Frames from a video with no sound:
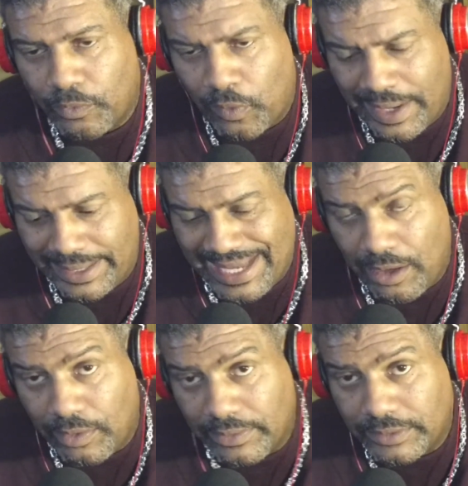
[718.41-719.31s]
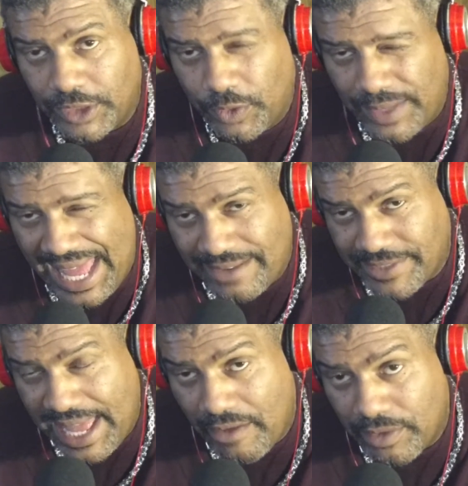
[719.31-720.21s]
Right. Now, you'd have
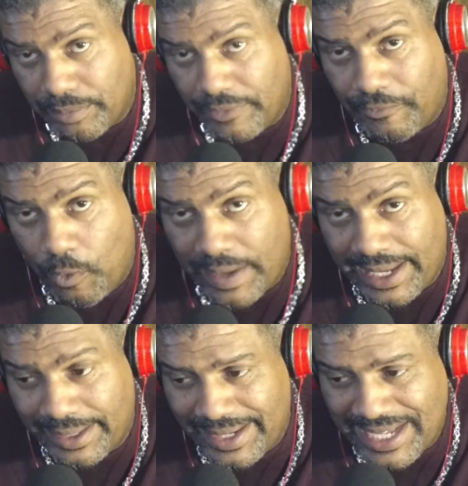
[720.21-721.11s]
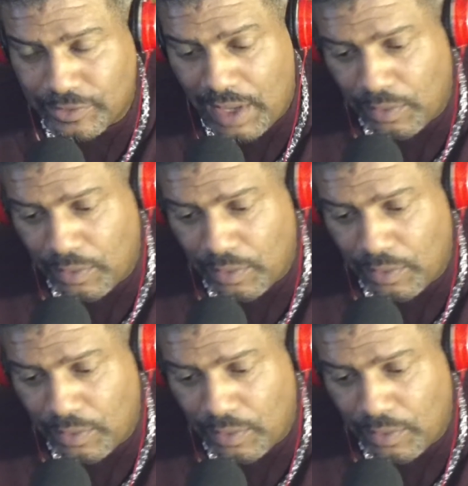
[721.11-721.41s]
to have it beforehand, and that's why